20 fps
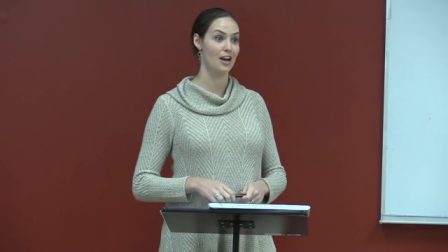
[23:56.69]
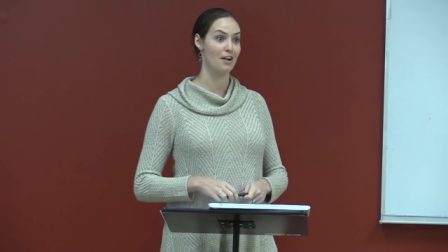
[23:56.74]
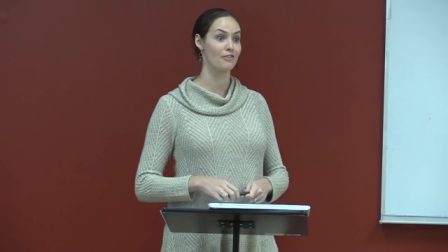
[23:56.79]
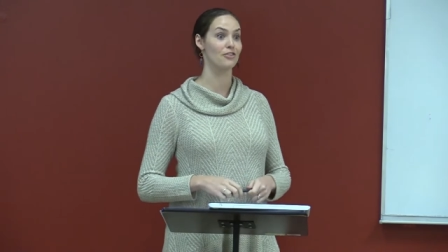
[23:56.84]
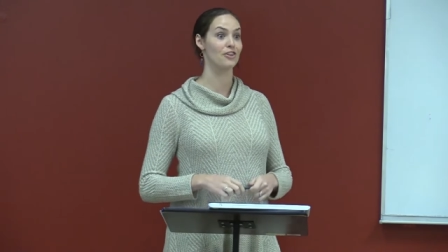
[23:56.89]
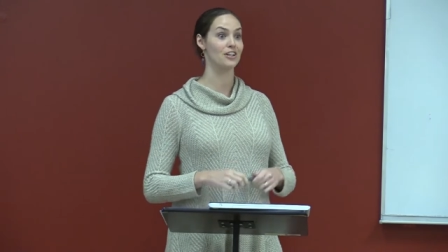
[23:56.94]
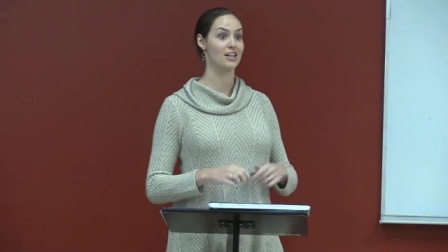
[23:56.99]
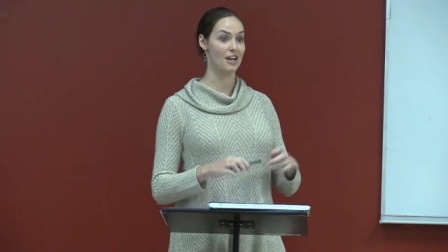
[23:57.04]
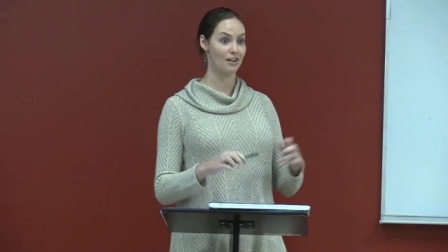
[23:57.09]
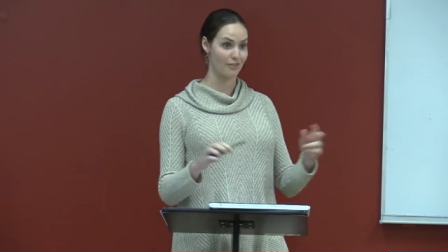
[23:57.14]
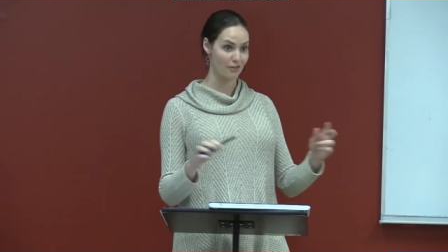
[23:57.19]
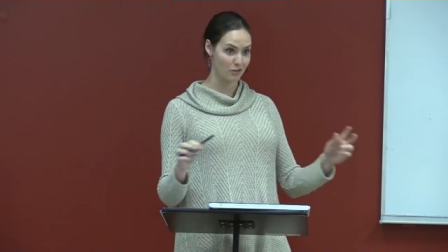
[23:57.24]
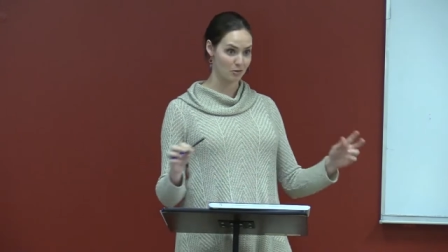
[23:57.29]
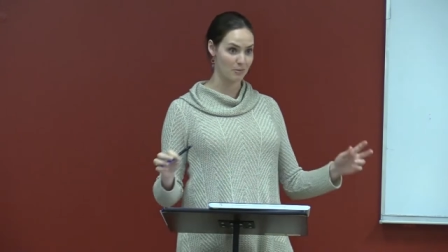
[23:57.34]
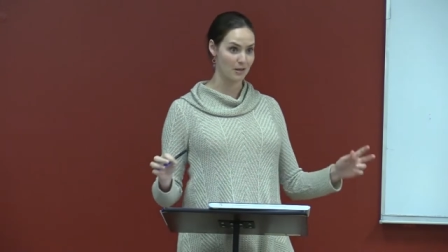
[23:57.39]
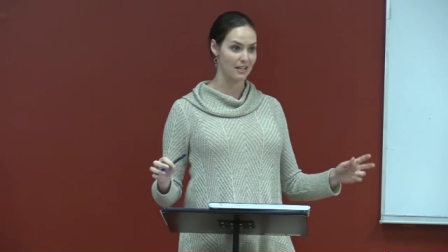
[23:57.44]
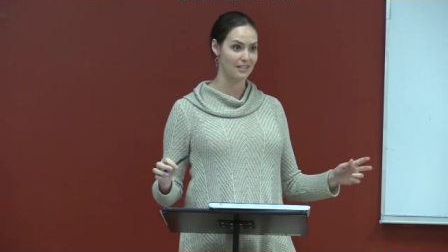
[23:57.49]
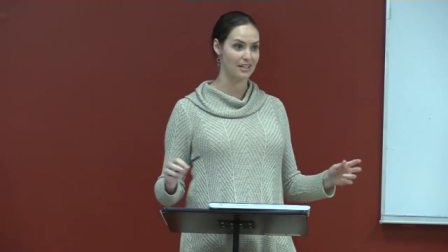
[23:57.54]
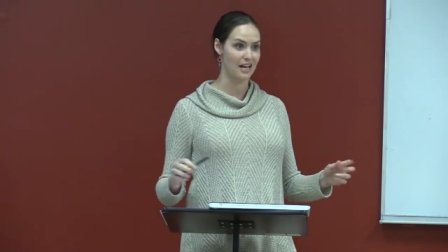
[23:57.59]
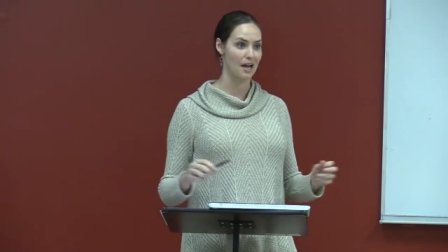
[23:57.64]
and ever and never have
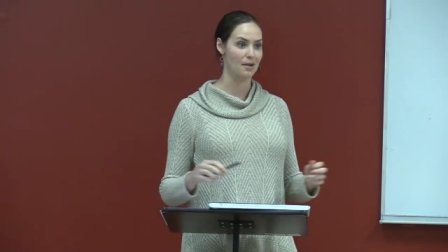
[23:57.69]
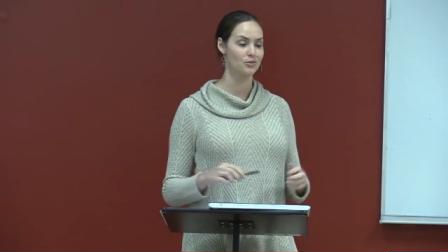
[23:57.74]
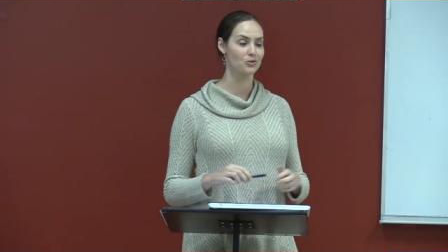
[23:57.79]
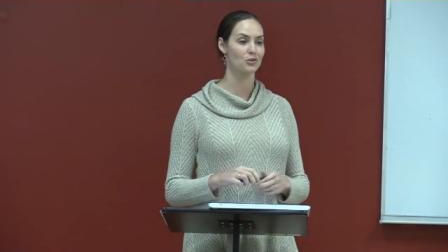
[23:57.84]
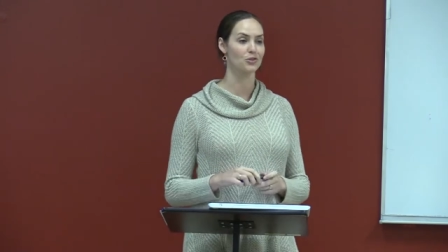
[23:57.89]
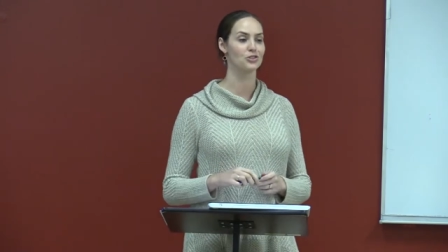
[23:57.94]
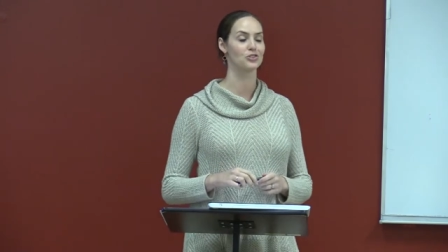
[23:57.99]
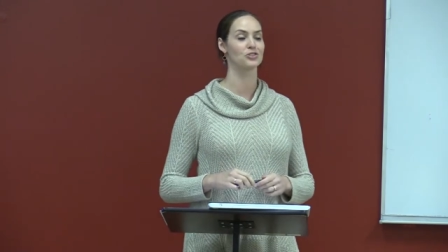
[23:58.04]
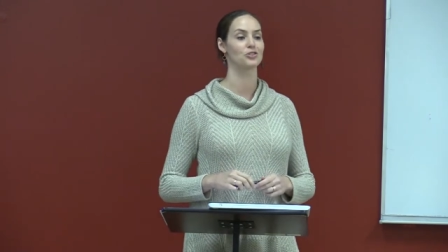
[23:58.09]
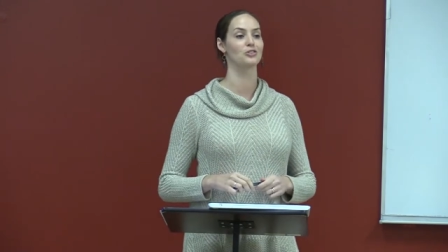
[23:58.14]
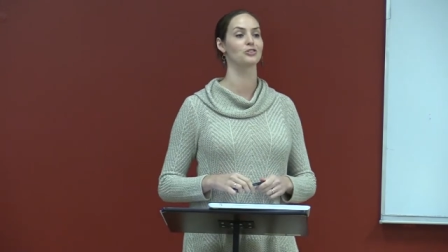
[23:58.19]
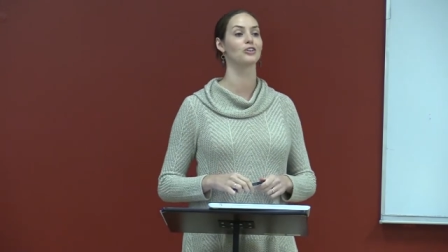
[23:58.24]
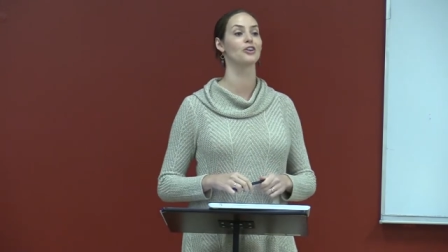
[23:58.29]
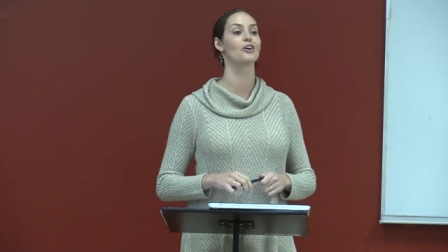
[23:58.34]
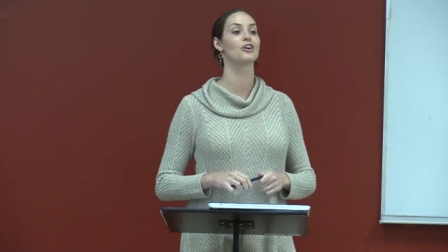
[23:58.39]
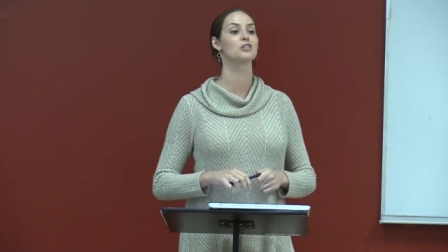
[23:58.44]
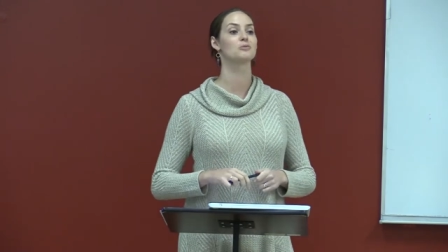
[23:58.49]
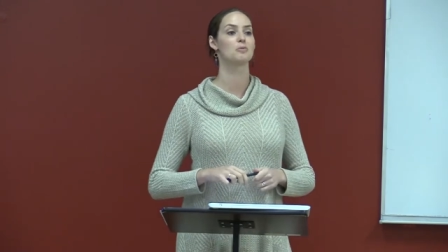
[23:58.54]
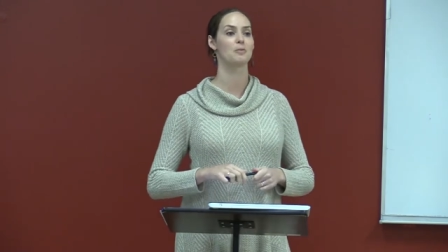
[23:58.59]
to pay a dime toward your student loans,